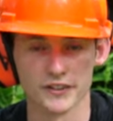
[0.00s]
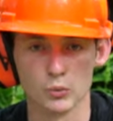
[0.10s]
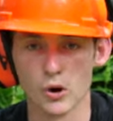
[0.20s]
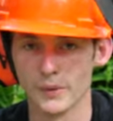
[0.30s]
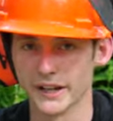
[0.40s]
It
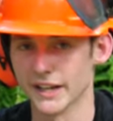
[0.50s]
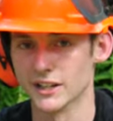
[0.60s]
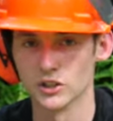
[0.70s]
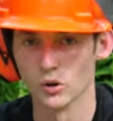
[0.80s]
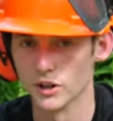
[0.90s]
won't make
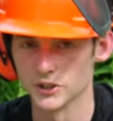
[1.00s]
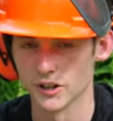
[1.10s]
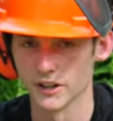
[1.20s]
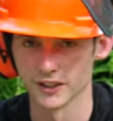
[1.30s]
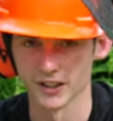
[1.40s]
any noise or
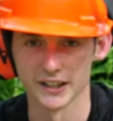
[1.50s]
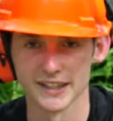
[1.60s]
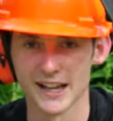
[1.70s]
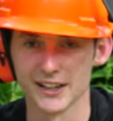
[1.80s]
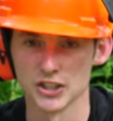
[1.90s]
anything like
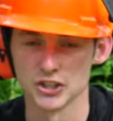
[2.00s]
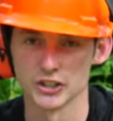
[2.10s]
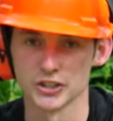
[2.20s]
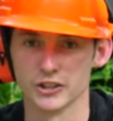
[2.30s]
that like you just